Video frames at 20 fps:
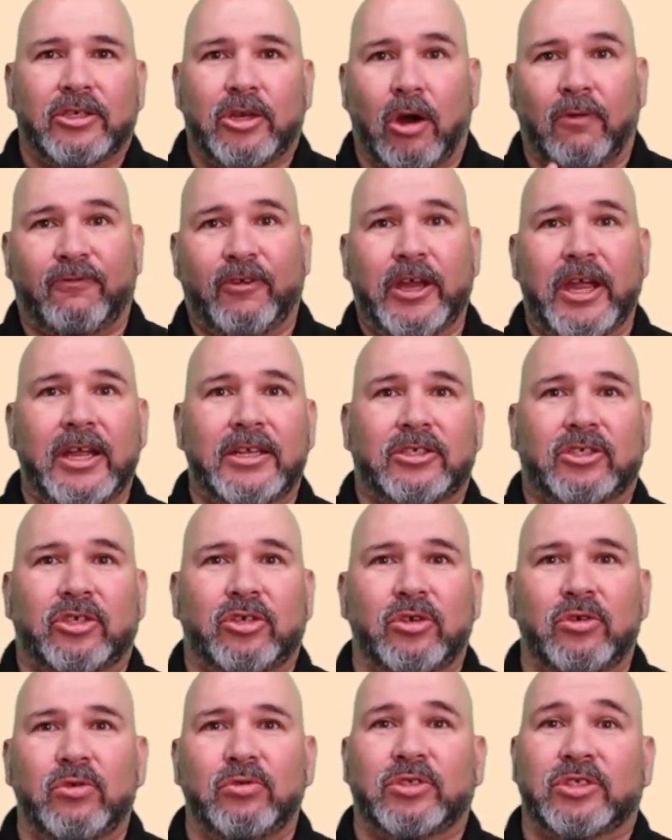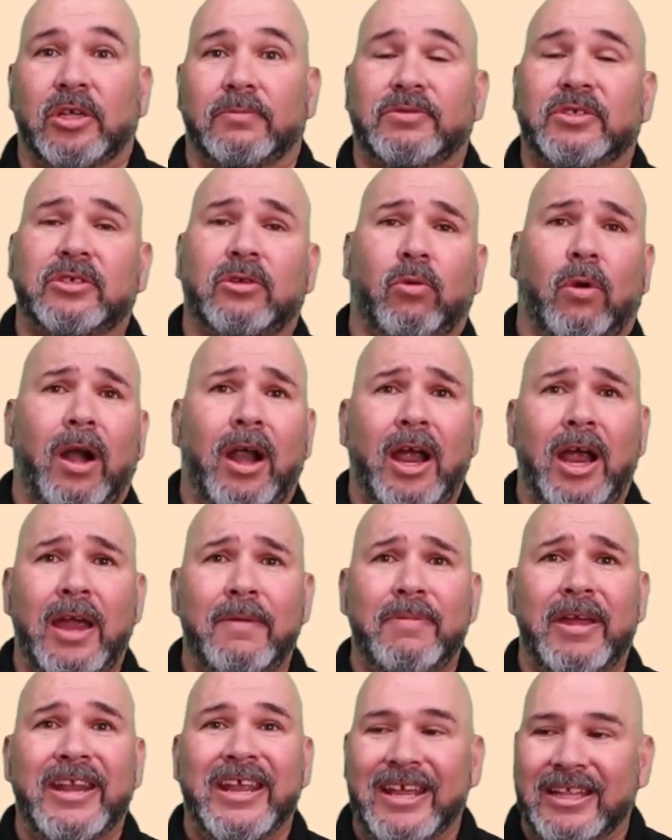Don't forget to
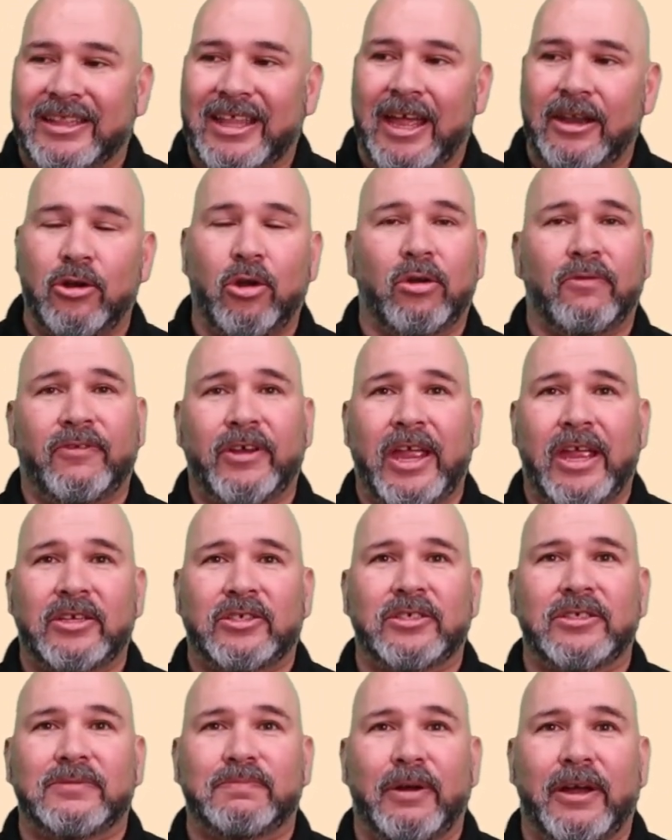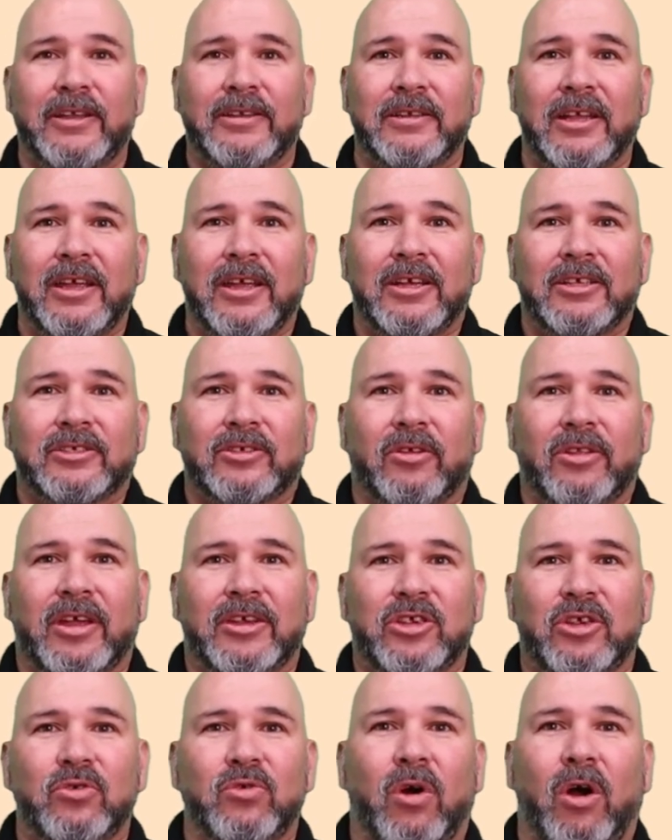subscribe and hit that notifications button so
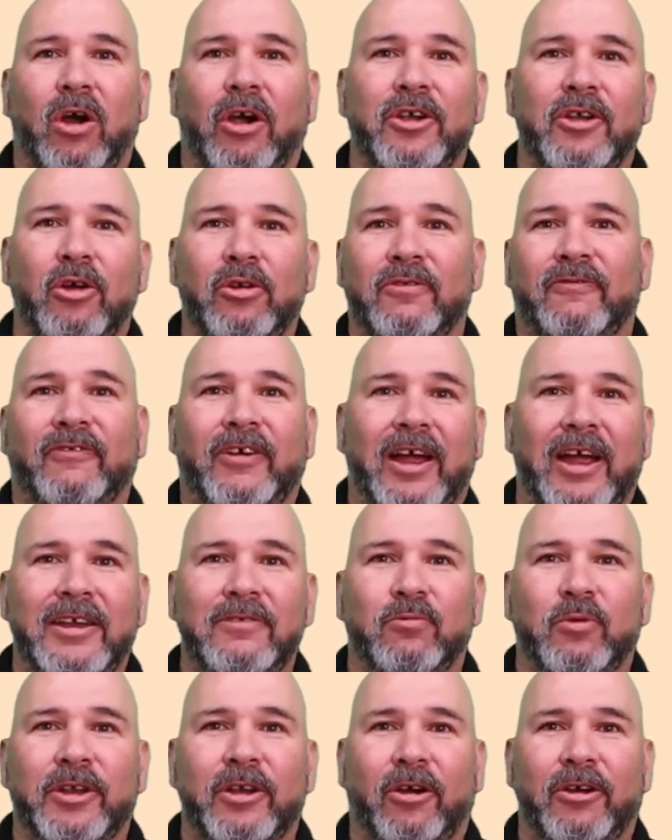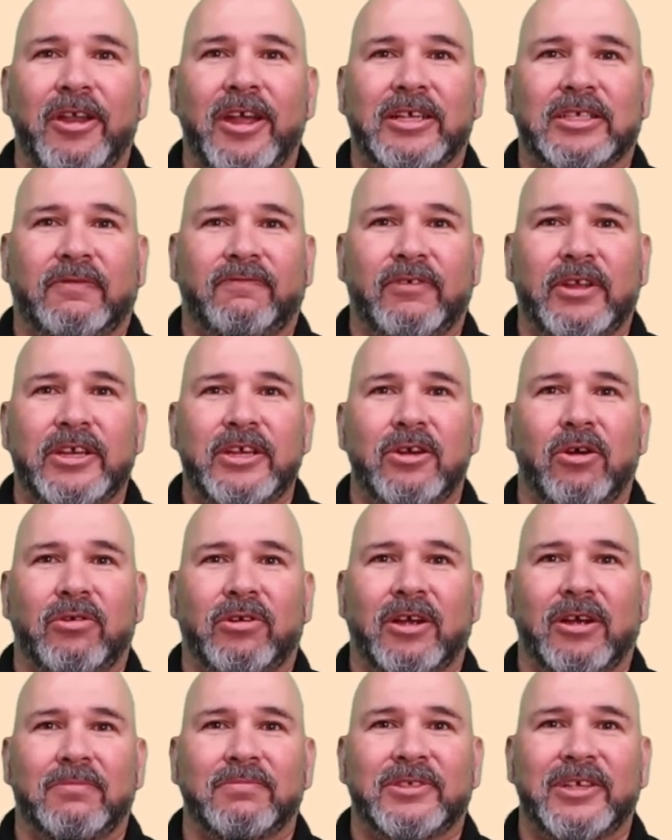that you are notified when our next
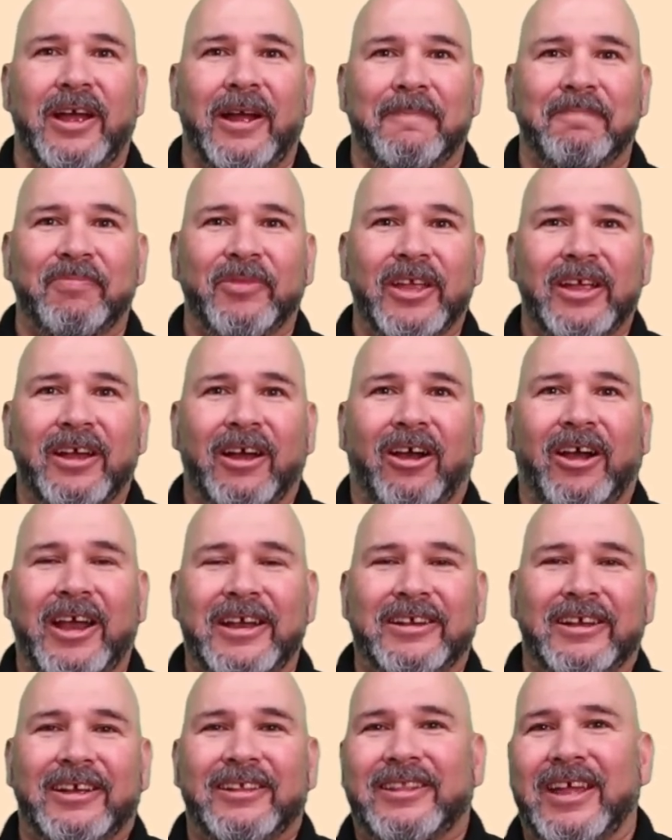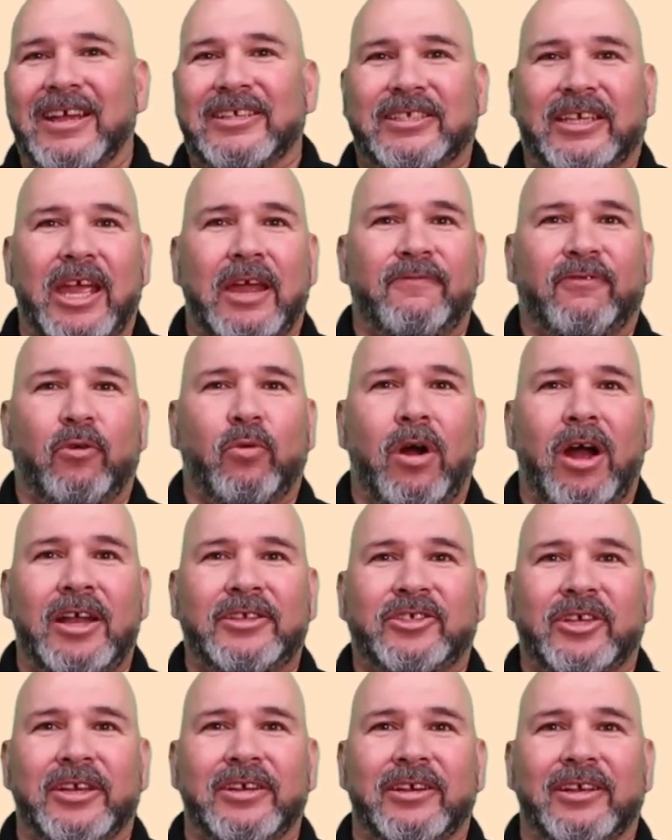video comes up. All right, thanks again for
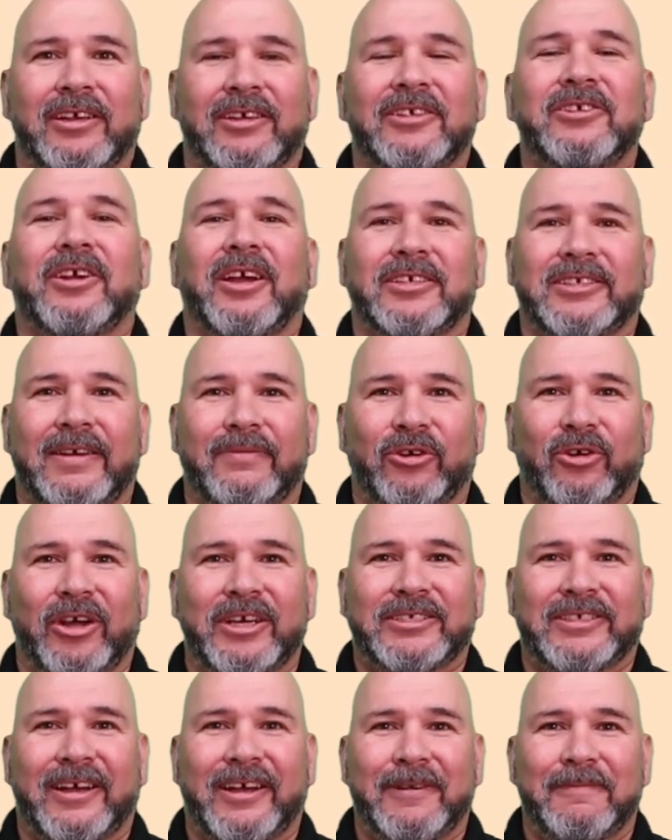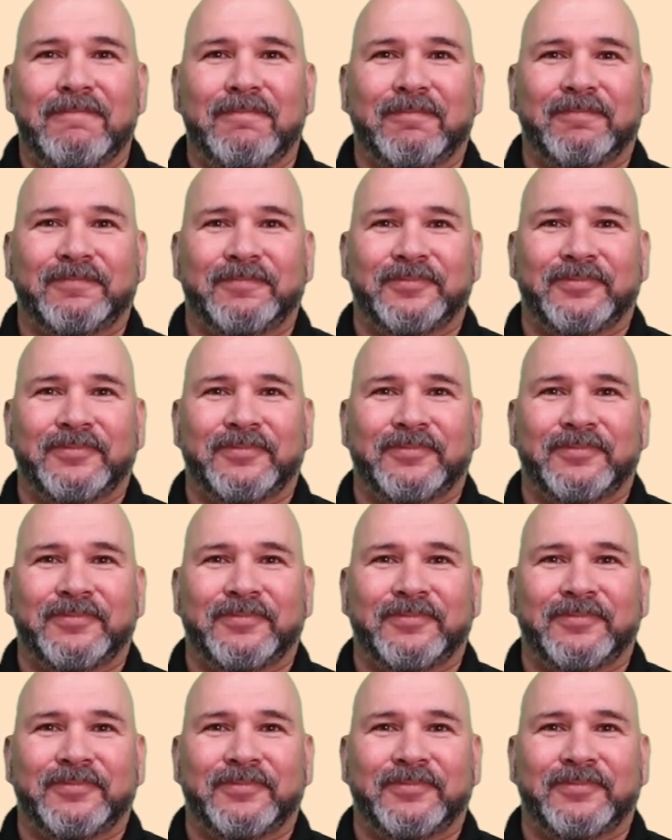watching. You guys have a great time.